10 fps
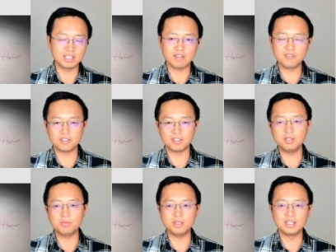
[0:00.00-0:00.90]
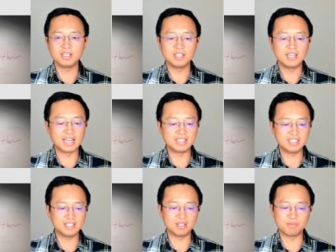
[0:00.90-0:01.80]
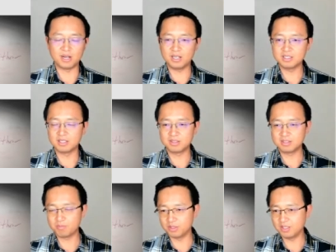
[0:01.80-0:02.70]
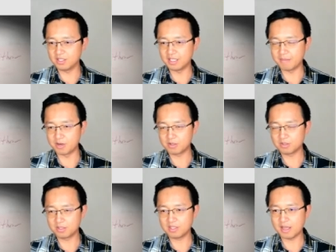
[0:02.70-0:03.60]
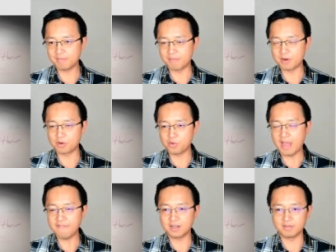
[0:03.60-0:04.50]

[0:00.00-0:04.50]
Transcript: It gives you a little bit idea about the particular demo, the demographic